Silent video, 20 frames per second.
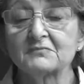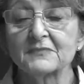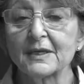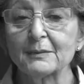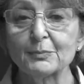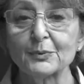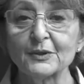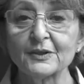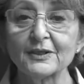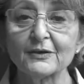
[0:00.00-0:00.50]

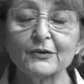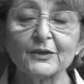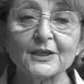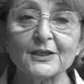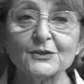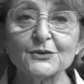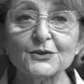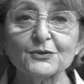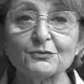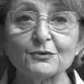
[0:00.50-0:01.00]
they put their
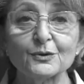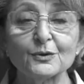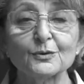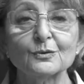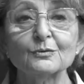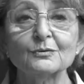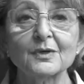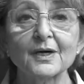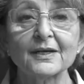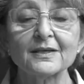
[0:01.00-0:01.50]
kids
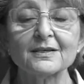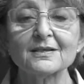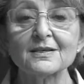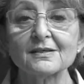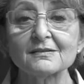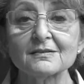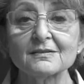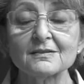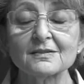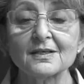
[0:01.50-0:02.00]
through, I
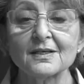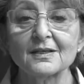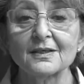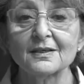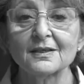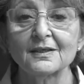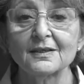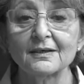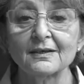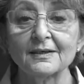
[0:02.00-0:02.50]
guess,
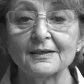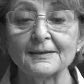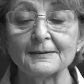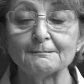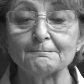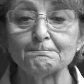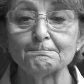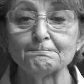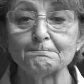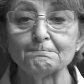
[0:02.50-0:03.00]

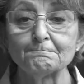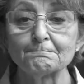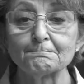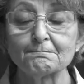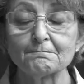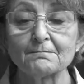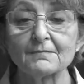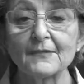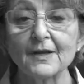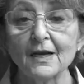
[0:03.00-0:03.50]

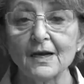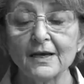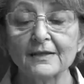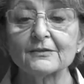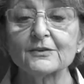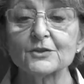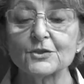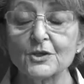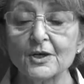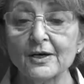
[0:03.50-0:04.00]

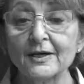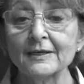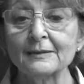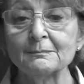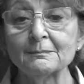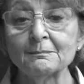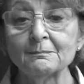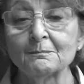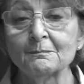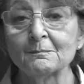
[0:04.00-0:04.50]
at the
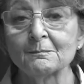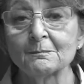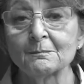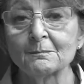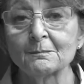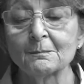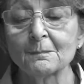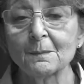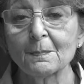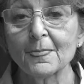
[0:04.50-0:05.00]
time.
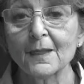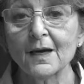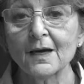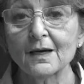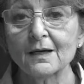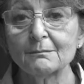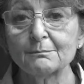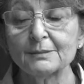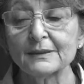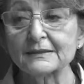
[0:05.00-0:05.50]

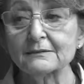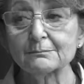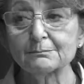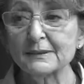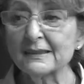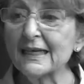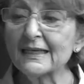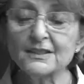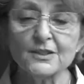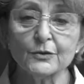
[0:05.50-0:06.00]
But
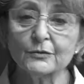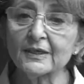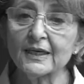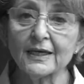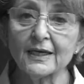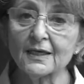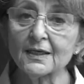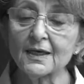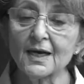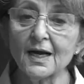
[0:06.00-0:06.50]
that's
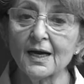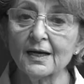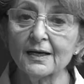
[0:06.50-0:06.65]
okay.